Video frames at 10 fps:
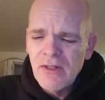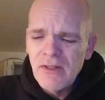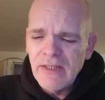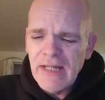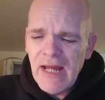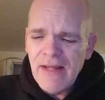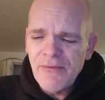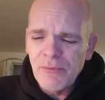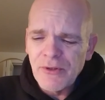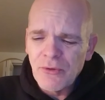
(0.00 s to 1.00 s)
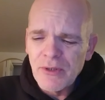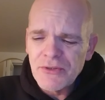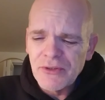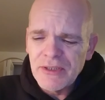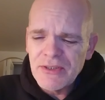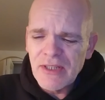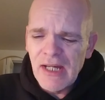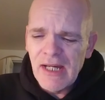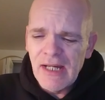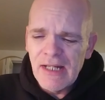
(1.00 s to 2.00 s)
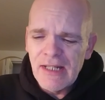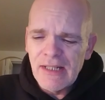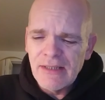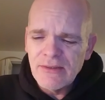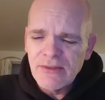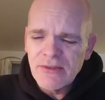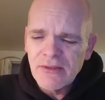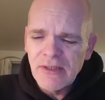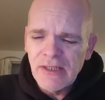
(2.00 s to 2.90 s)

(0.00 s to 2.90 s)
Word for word: the eighth with the Grizzlies, and